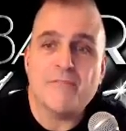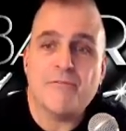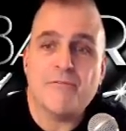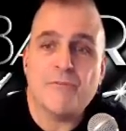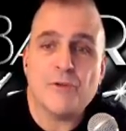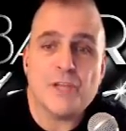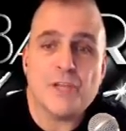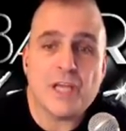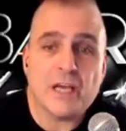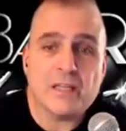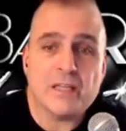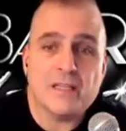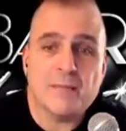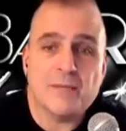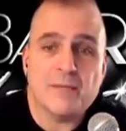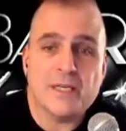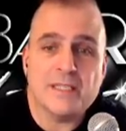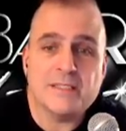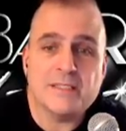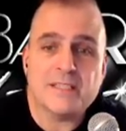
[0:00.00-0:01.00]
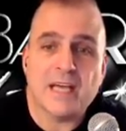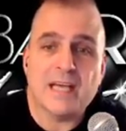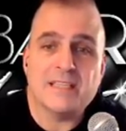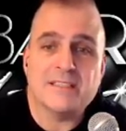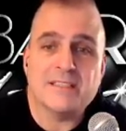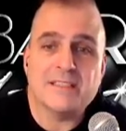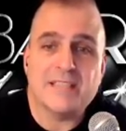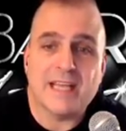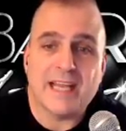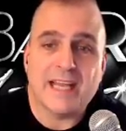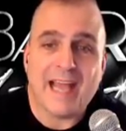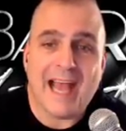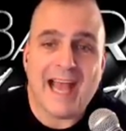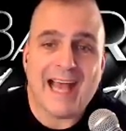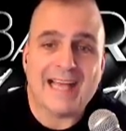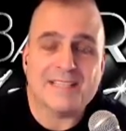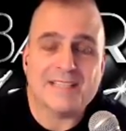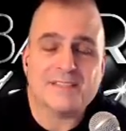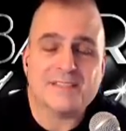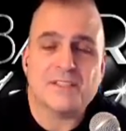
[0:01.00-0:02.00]
And for the unlimiteds, I say
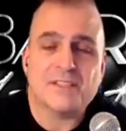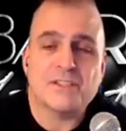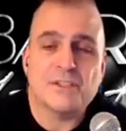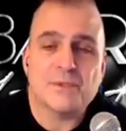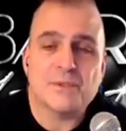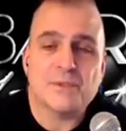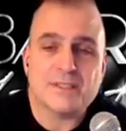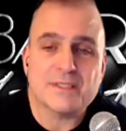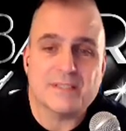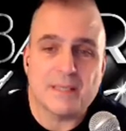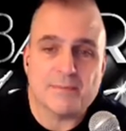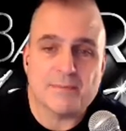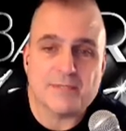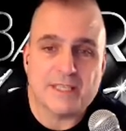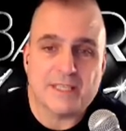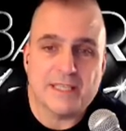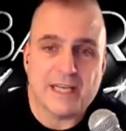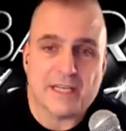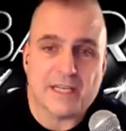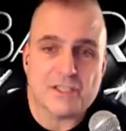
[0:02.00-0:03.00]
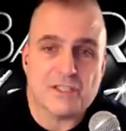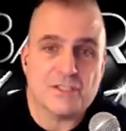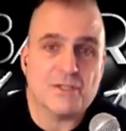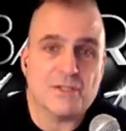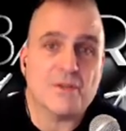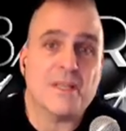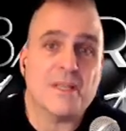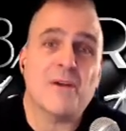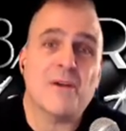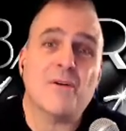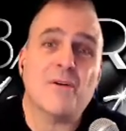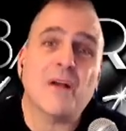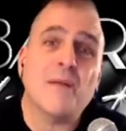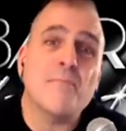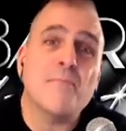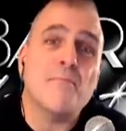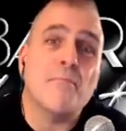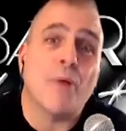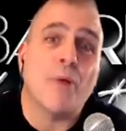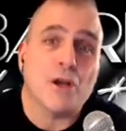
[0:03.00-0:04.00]
ask to accept connection so they don't
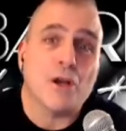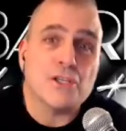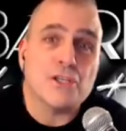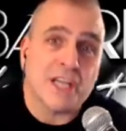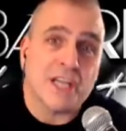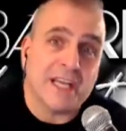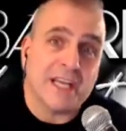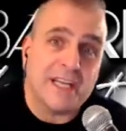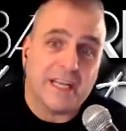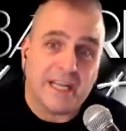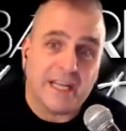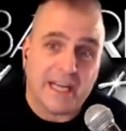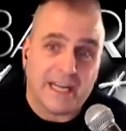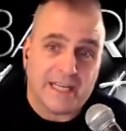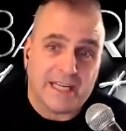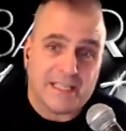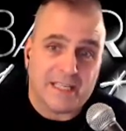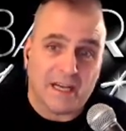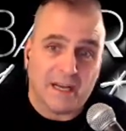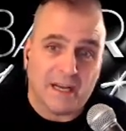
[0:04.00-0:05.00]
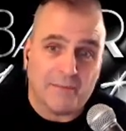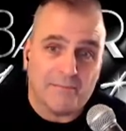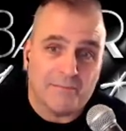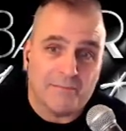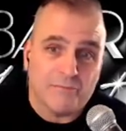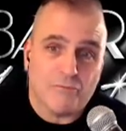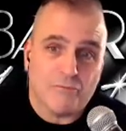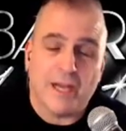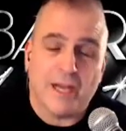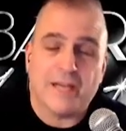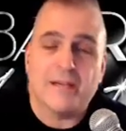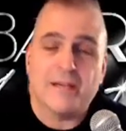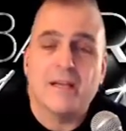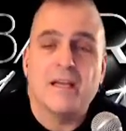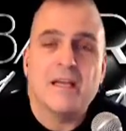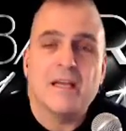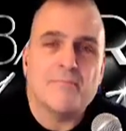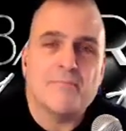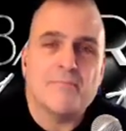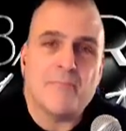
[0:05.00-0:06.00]
come barging in at any time, right?